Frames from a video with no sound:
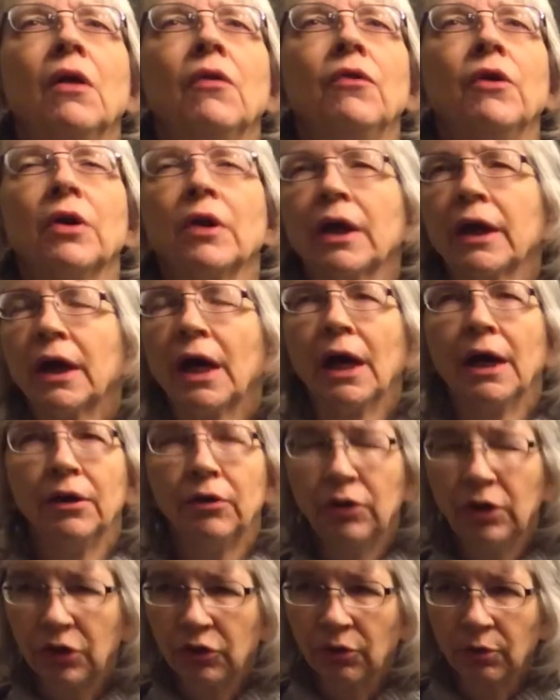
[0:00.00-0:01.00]
They're like, I
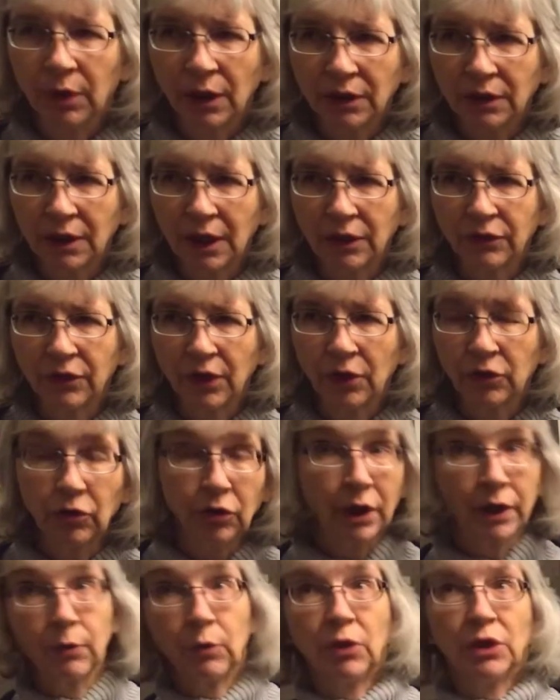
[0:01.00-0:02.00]
don't need to write that down.
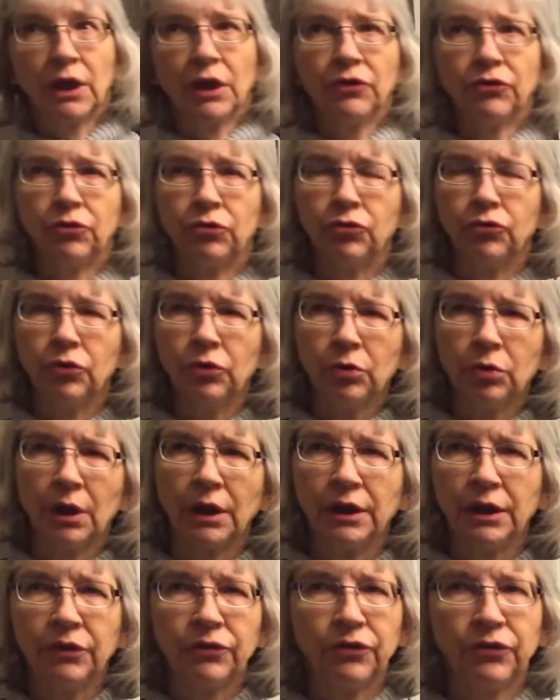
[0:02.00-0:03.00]
You're like, well, yes, you do. I
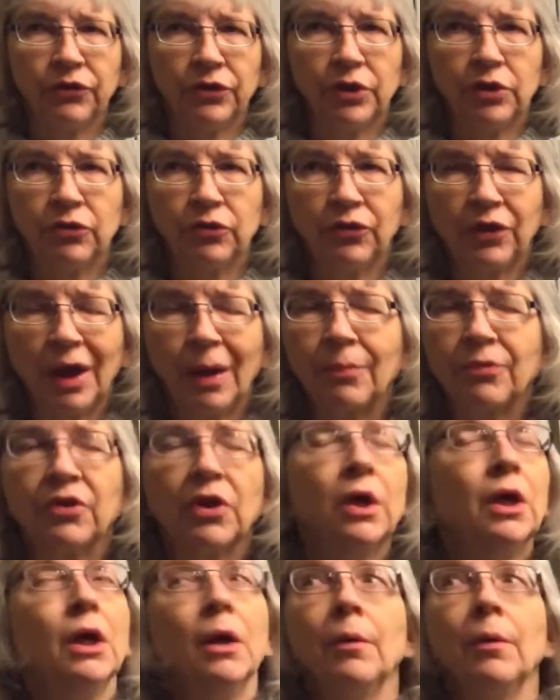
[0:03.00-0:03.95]
need to see your steps.